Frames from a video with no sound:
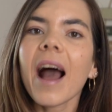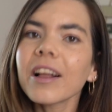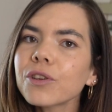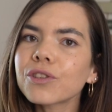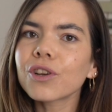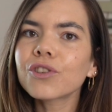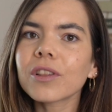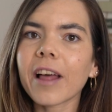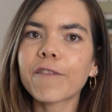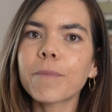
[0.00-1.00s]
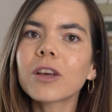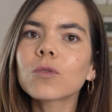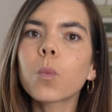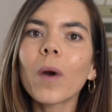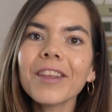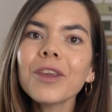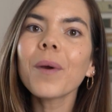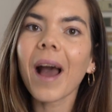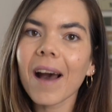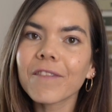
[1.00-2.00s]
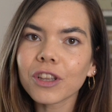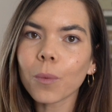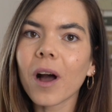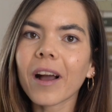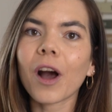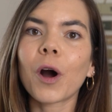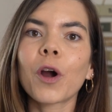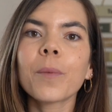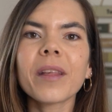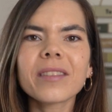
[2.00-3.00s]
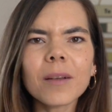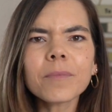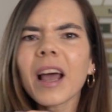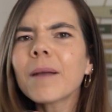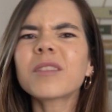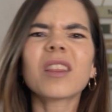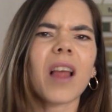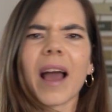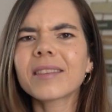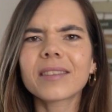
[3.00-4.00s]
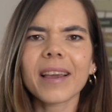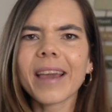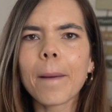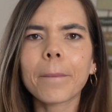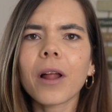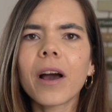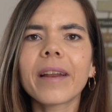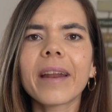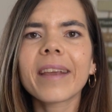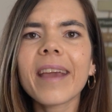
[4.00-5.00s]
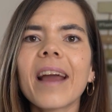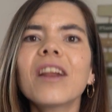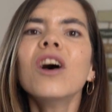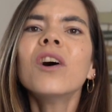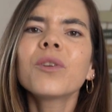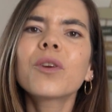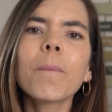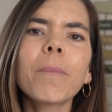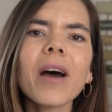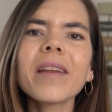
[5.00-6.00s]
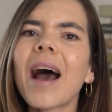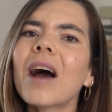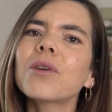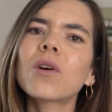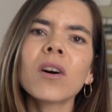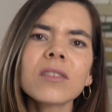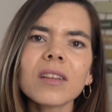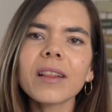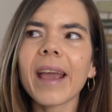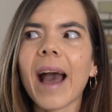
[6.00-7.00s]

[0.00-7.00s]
and your social life, because when you have to work at home, then sometimes the lines can get blurred, and again, you can burn out, you're constantly